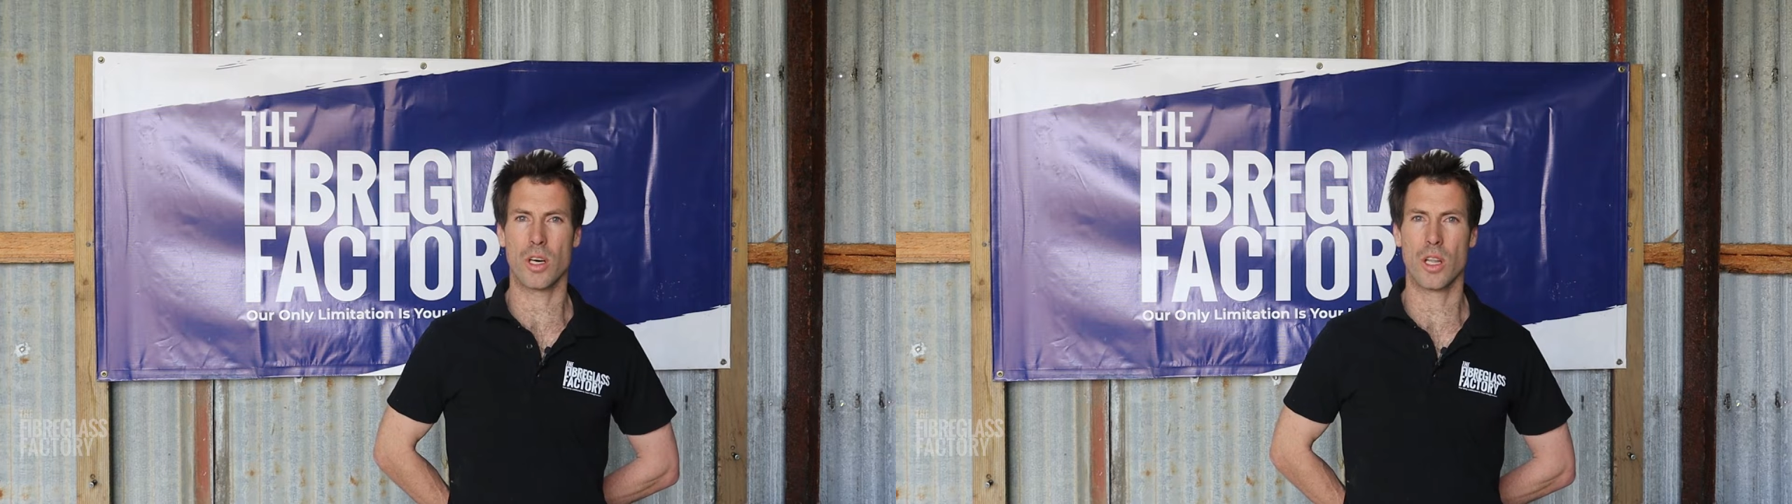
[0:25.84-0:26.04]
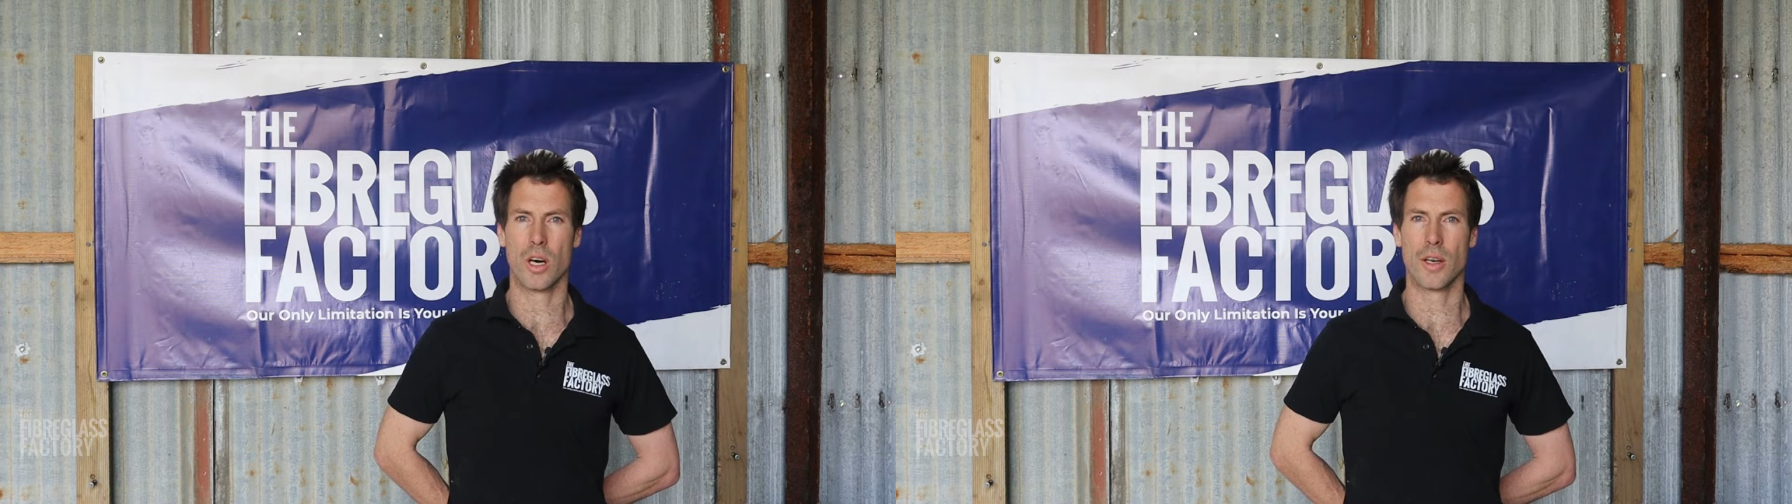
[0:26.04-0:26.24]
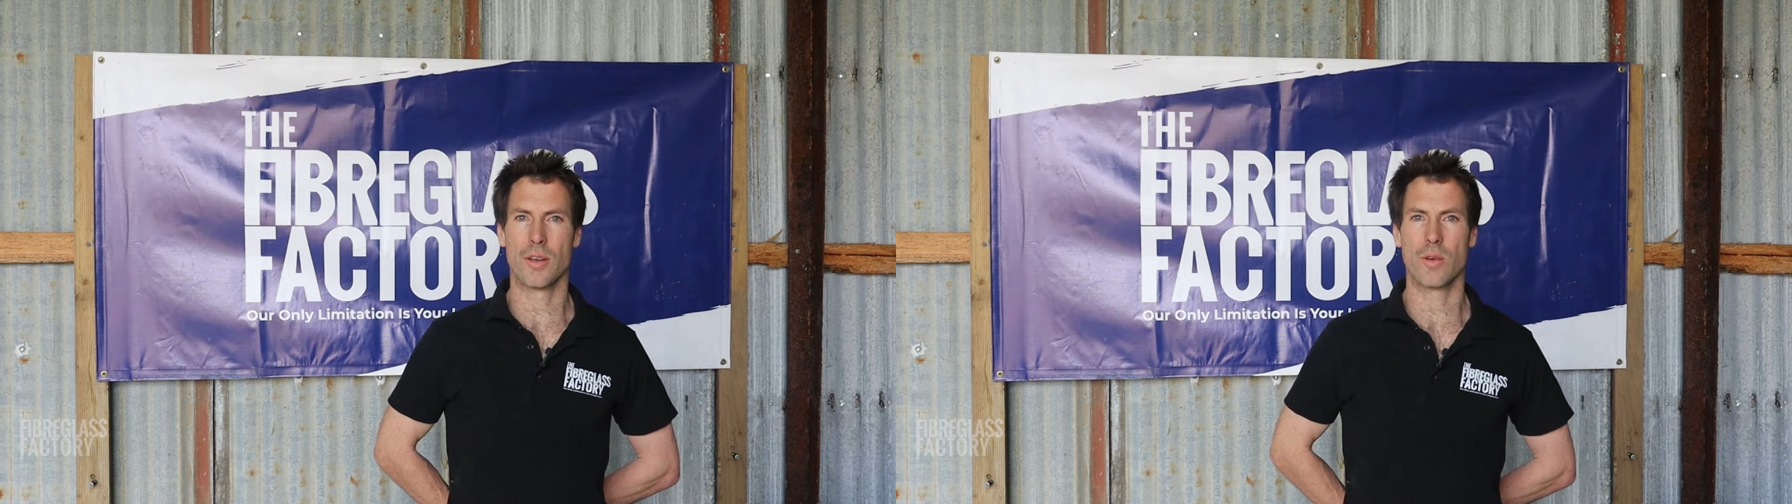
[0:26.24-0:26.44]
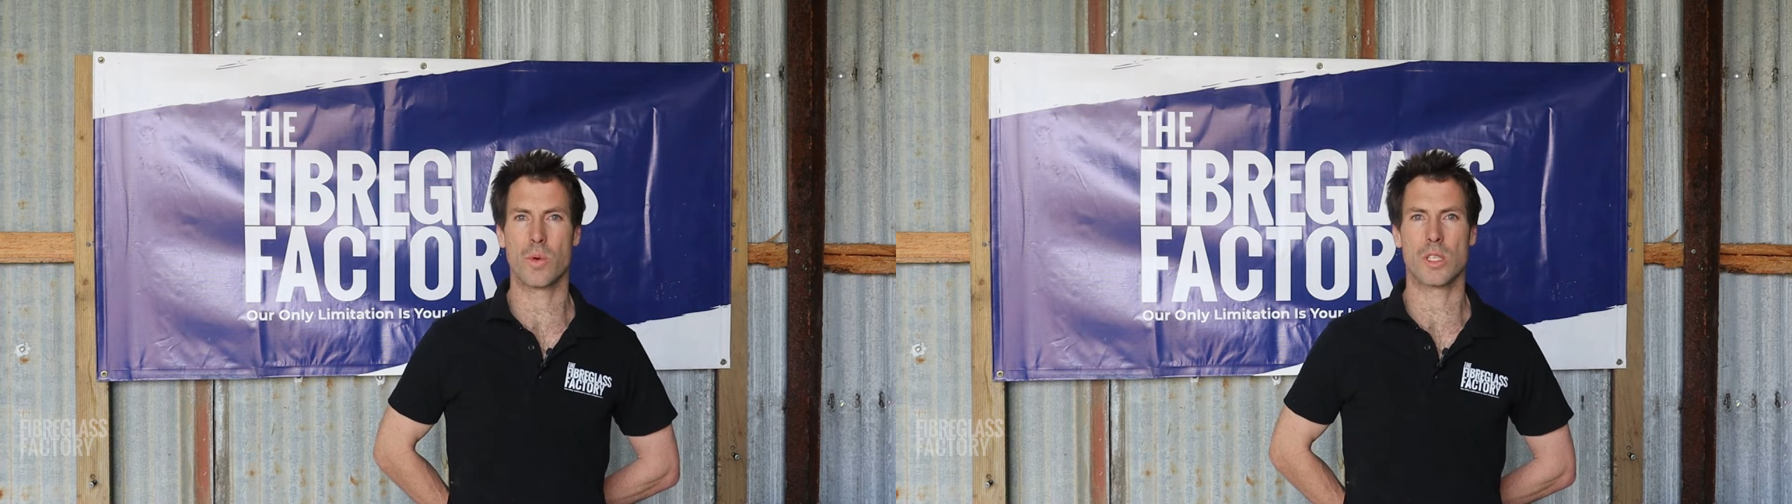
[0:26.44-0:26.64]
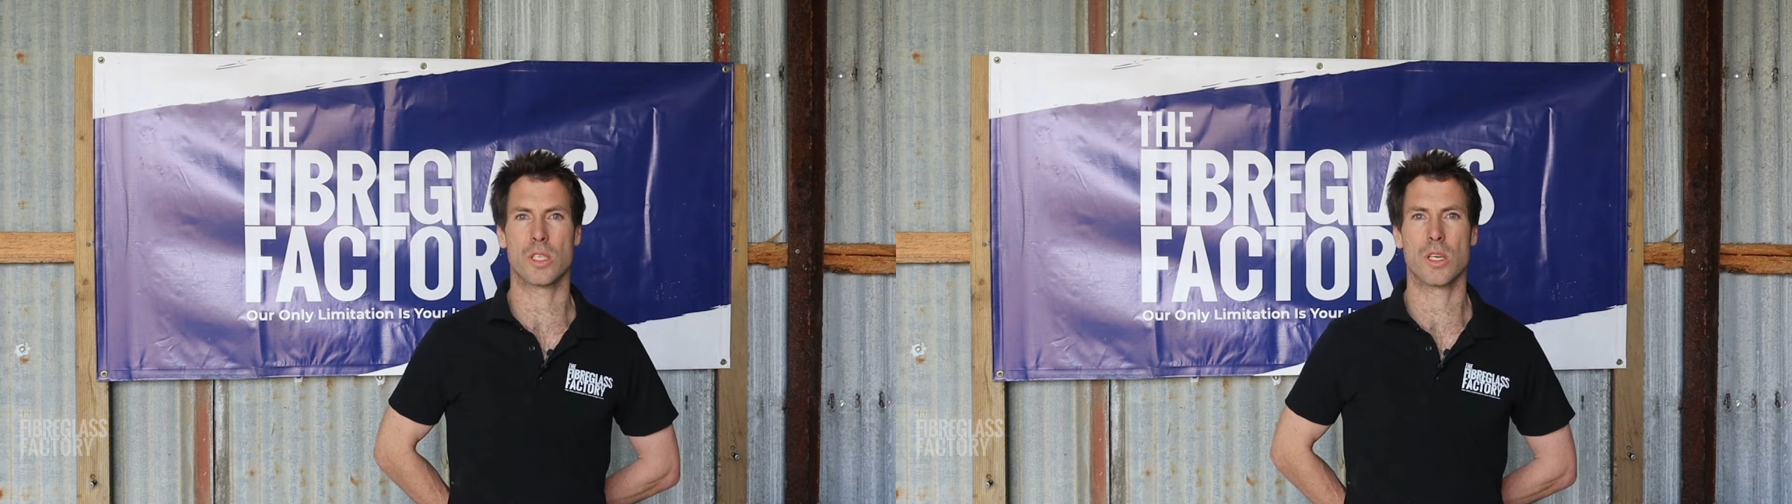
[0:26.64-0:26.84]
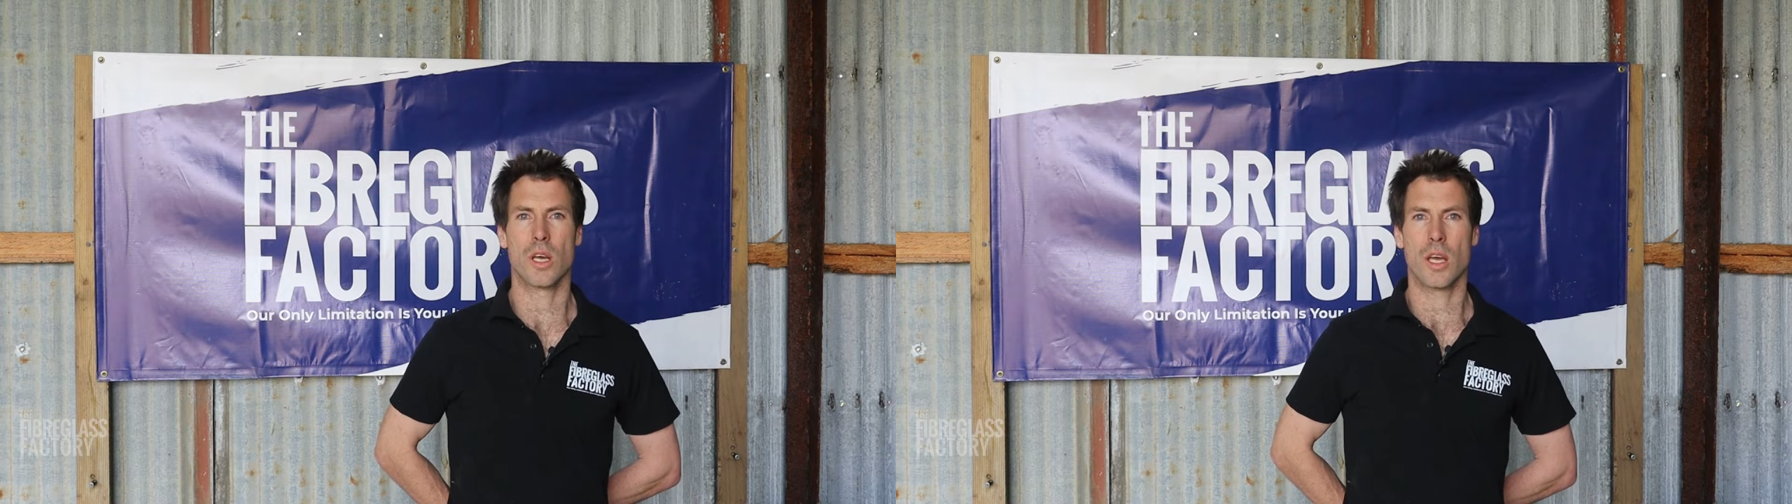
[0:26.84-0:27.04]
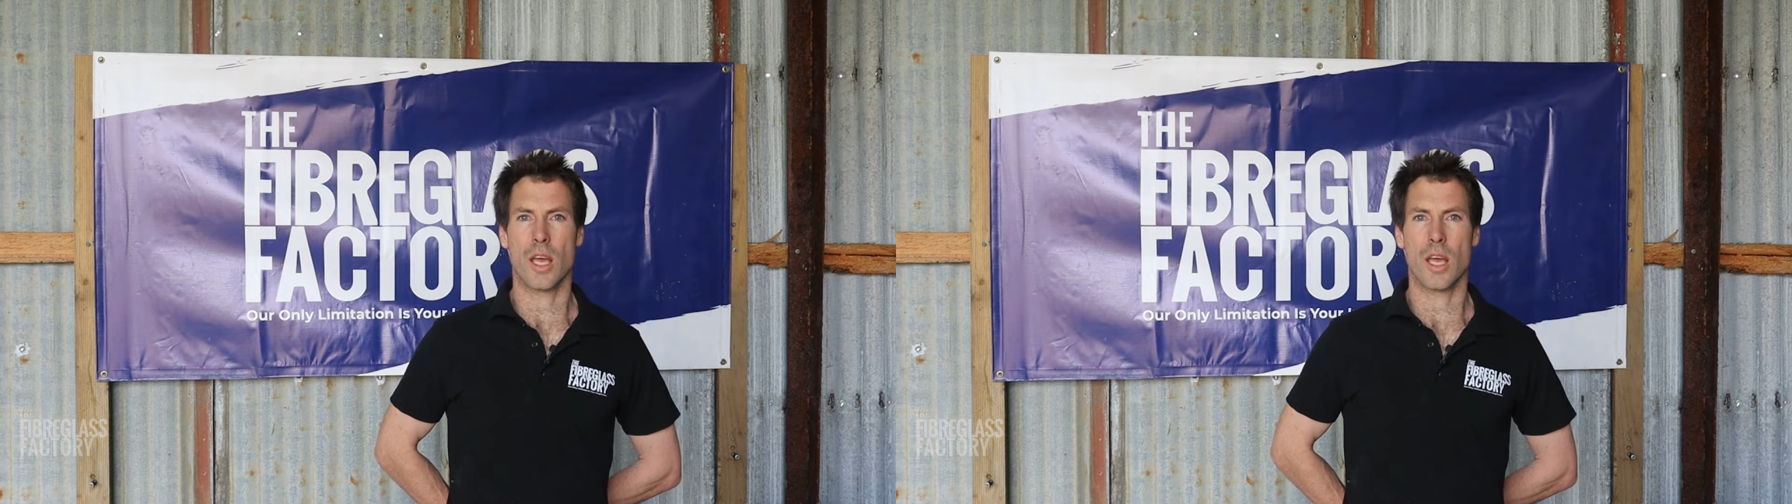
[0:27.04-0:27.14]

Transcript: hotline, which